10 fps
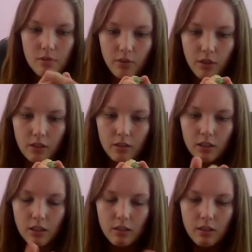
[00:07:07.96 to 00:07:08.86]
is very
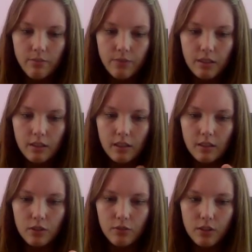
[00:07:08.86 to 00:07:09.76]
good.
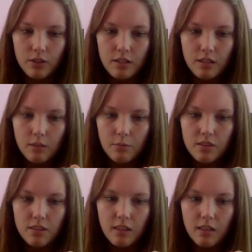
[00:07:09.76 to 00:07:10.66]
Another difference here I'm
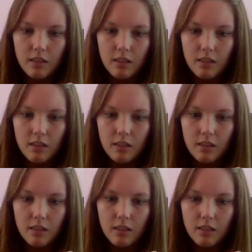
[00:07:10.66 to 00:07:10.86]
seeing